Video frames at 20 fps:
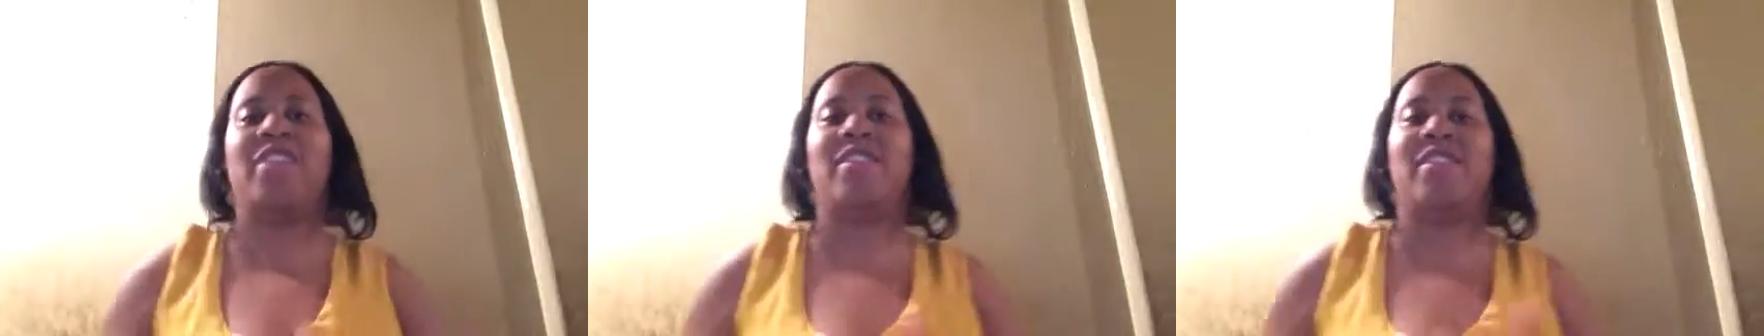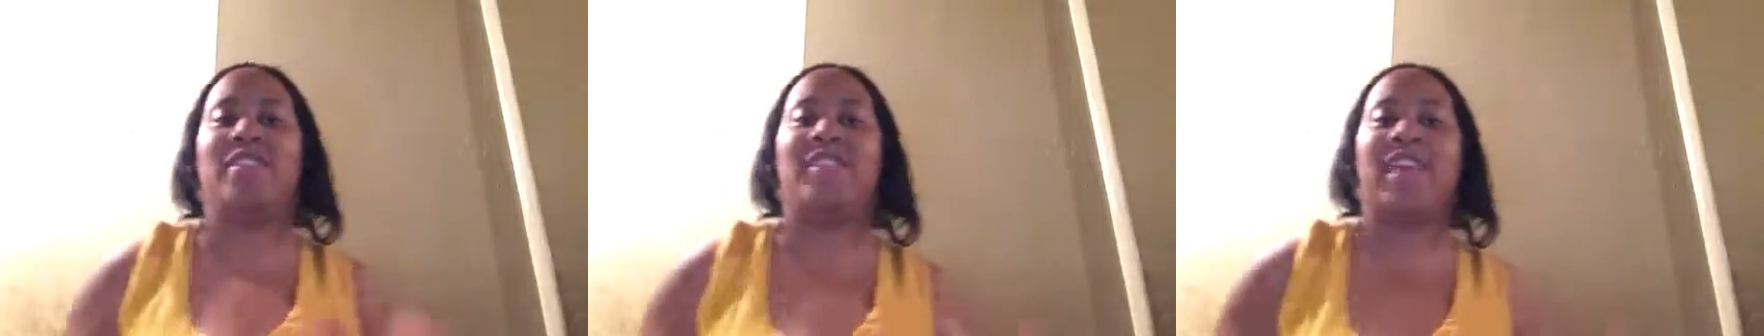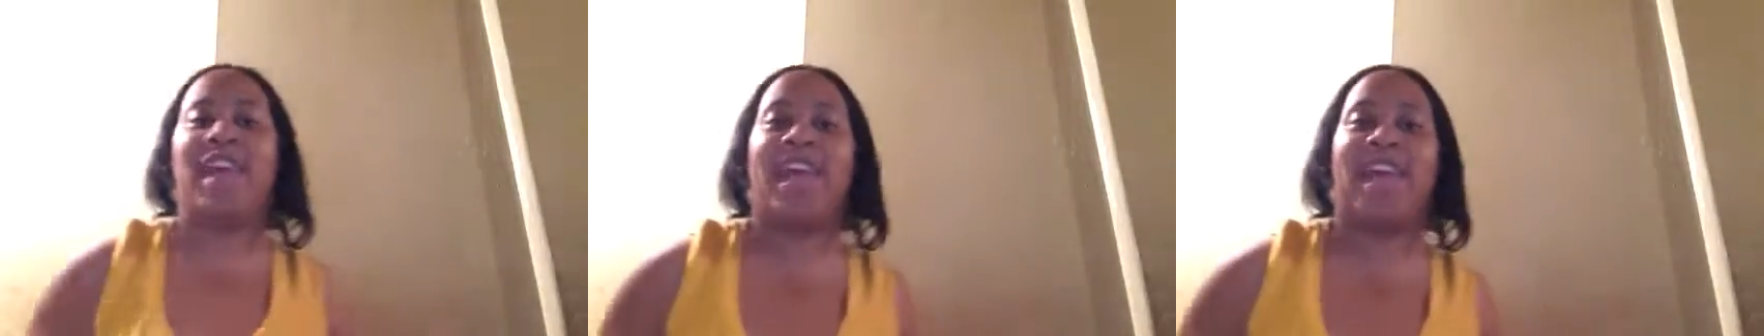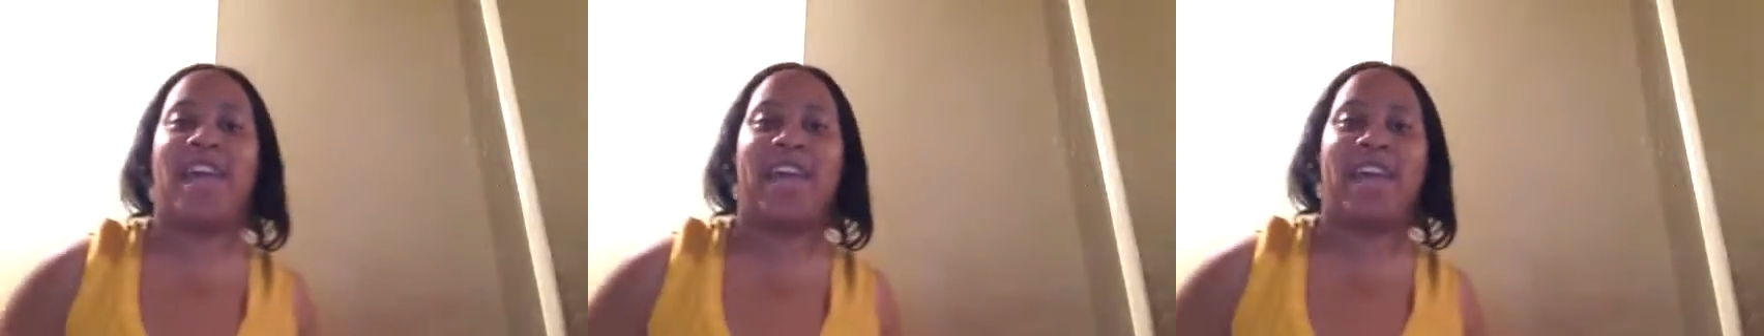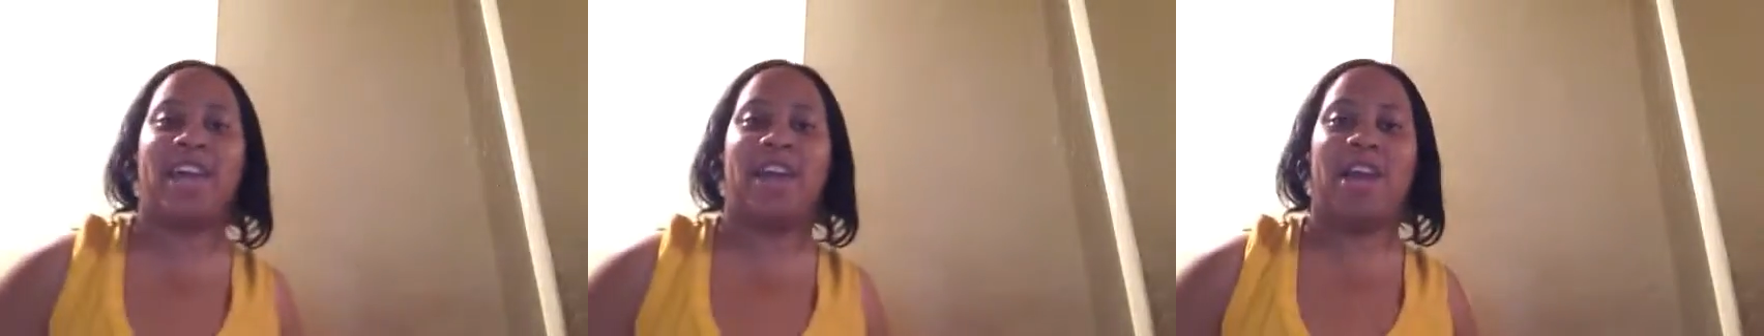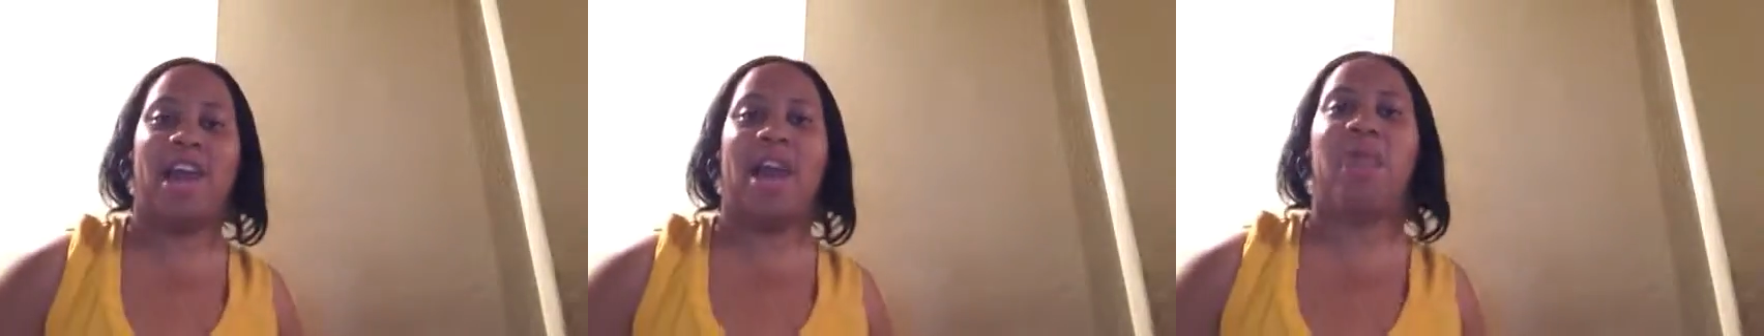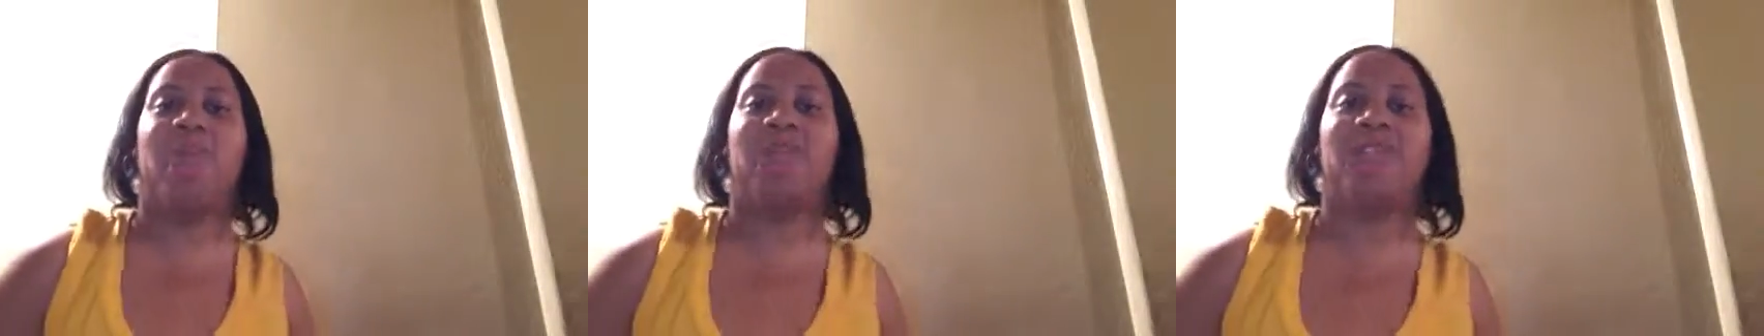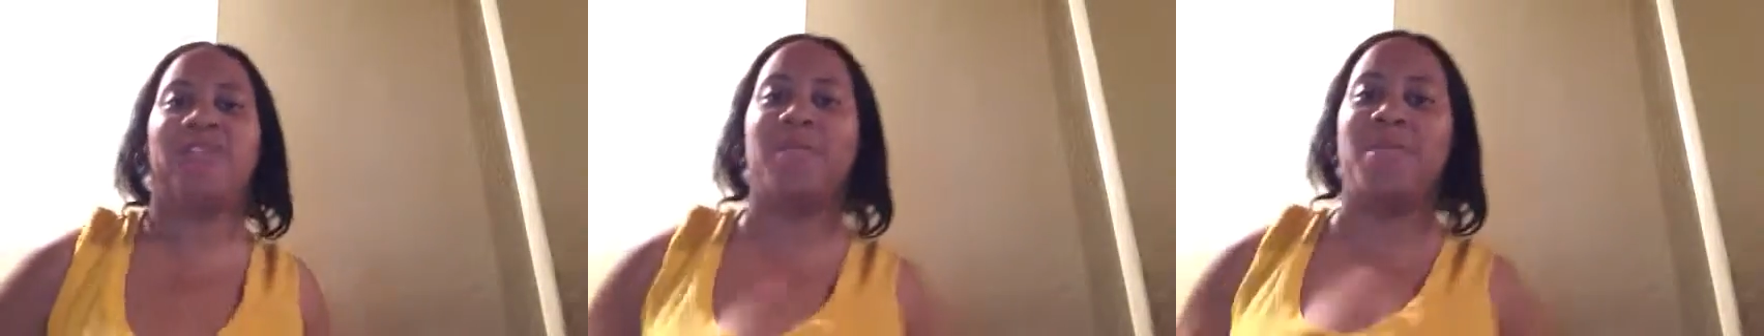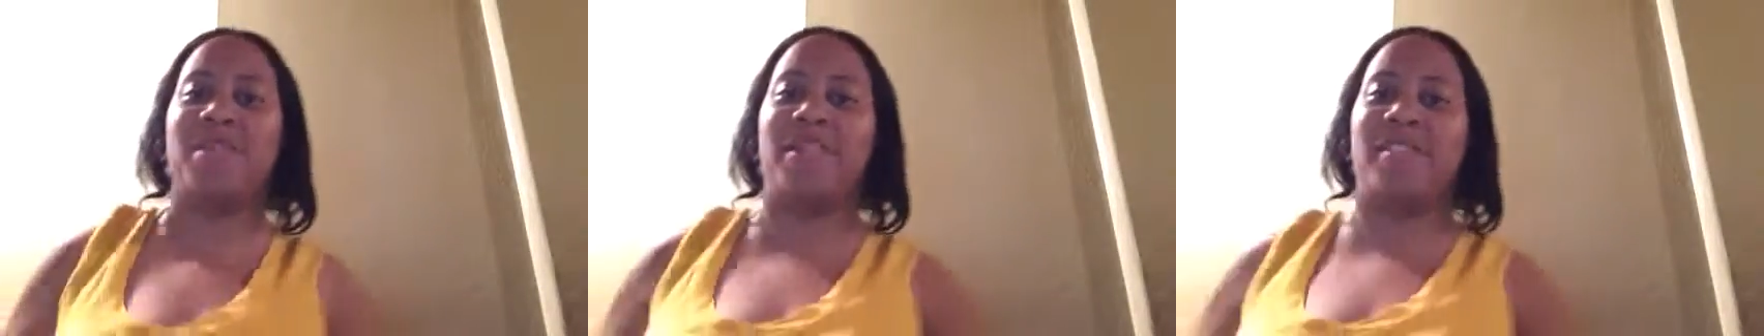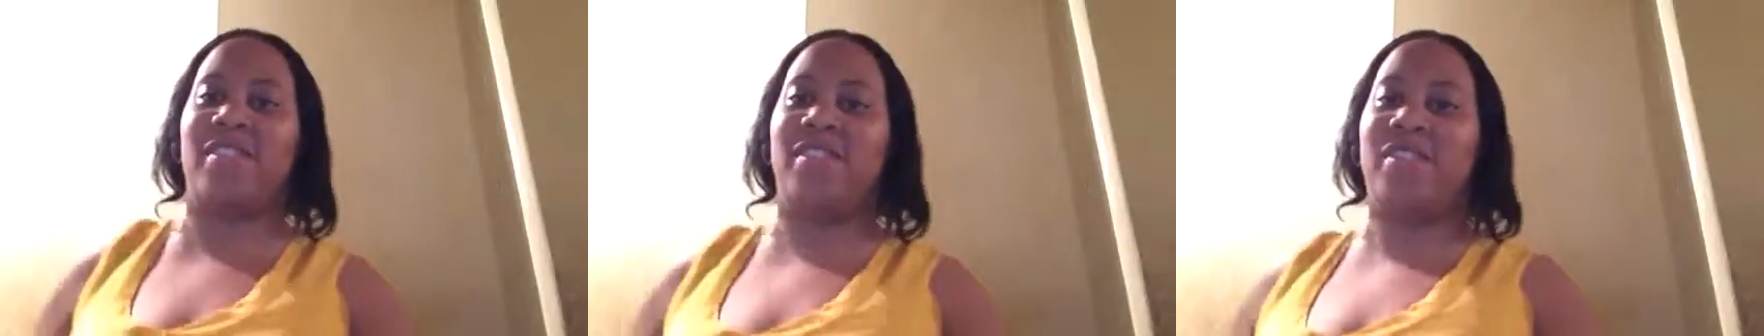Today I went to
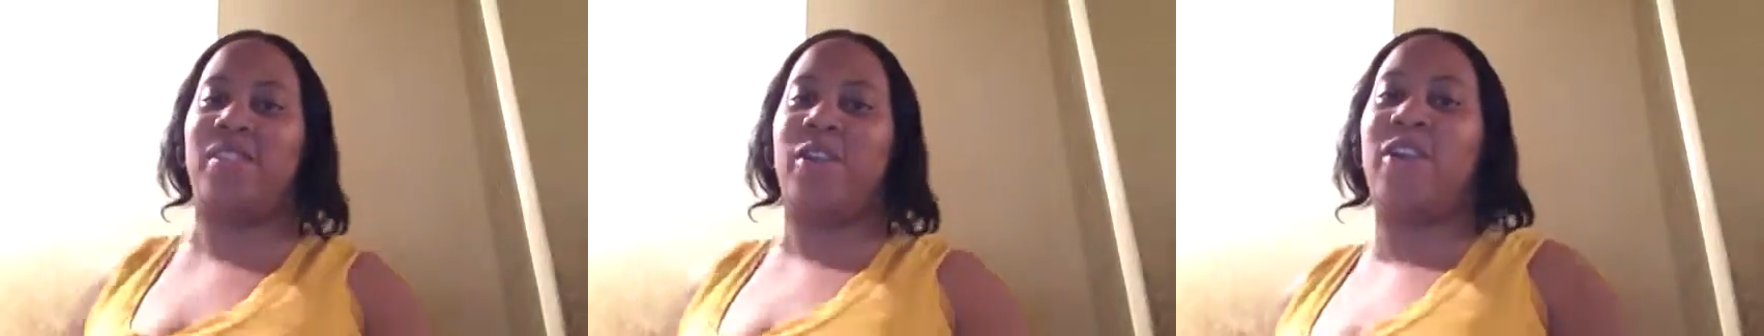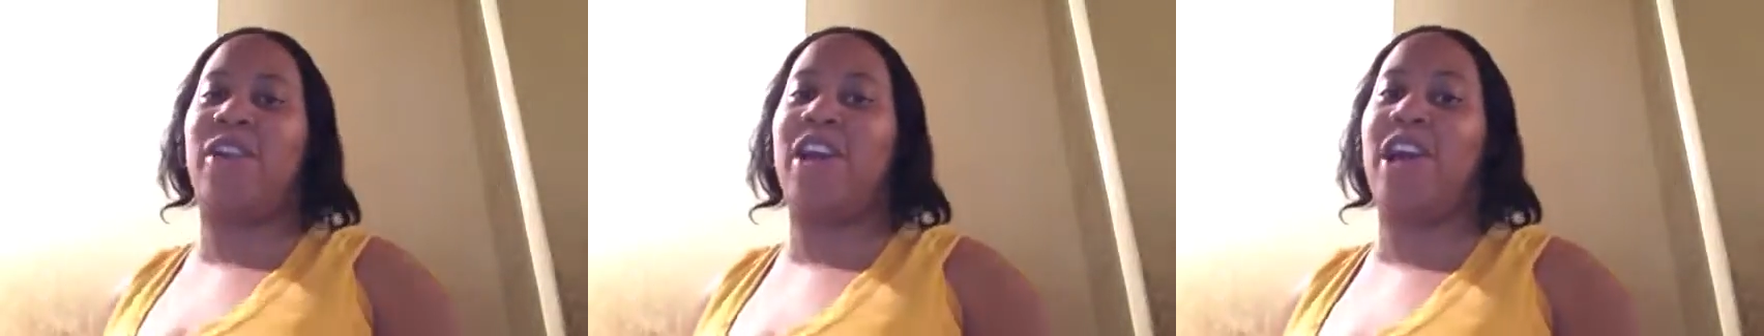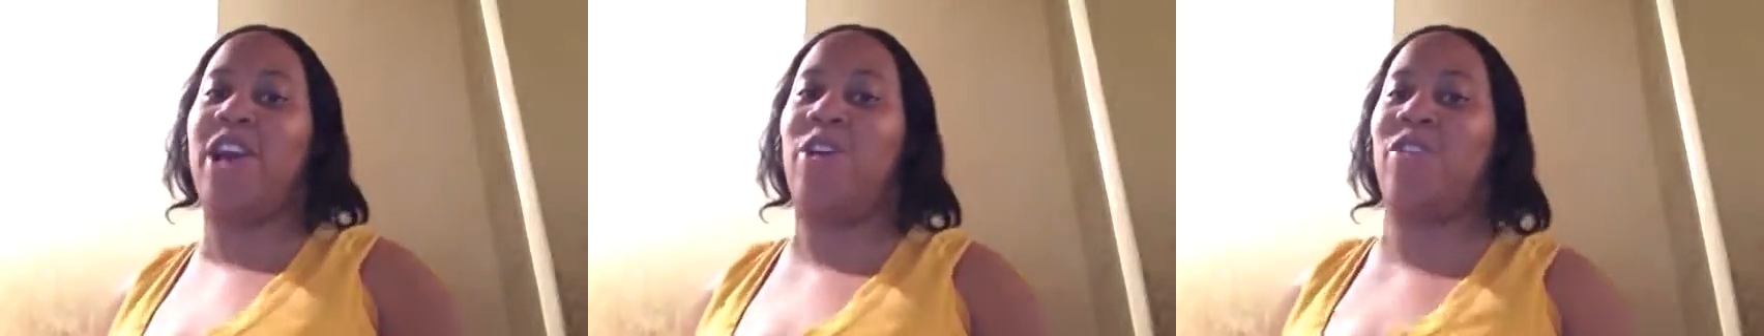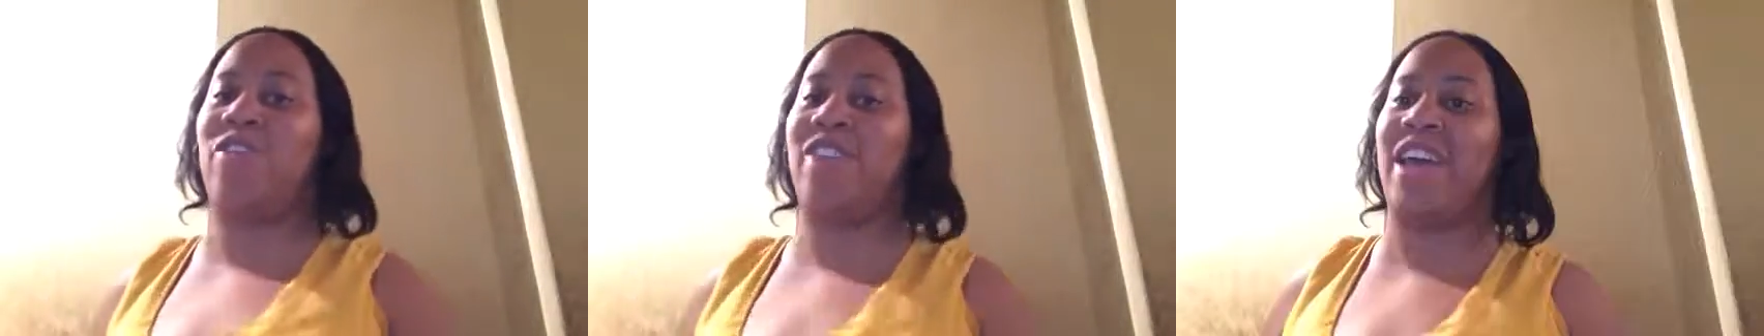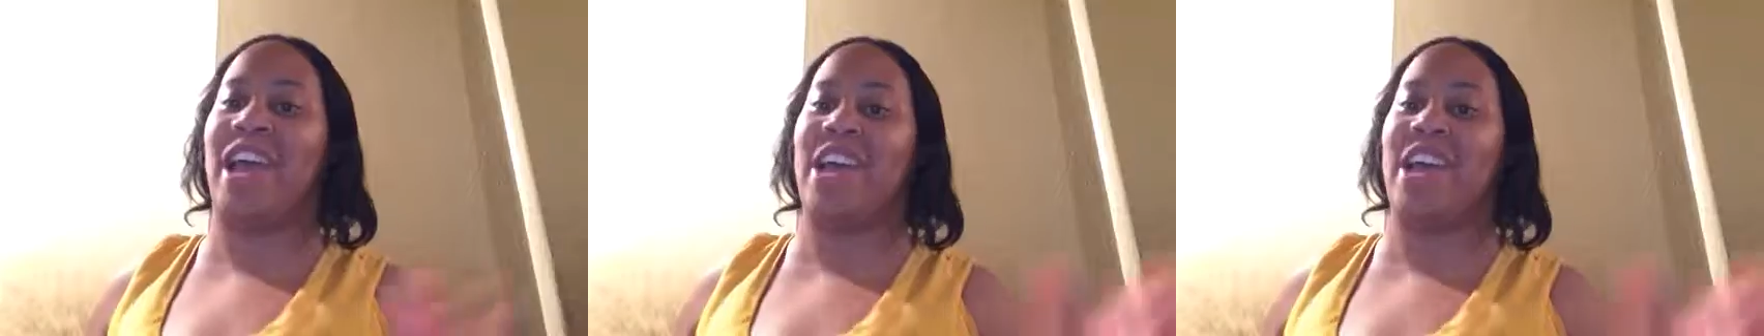my sister Laura's house.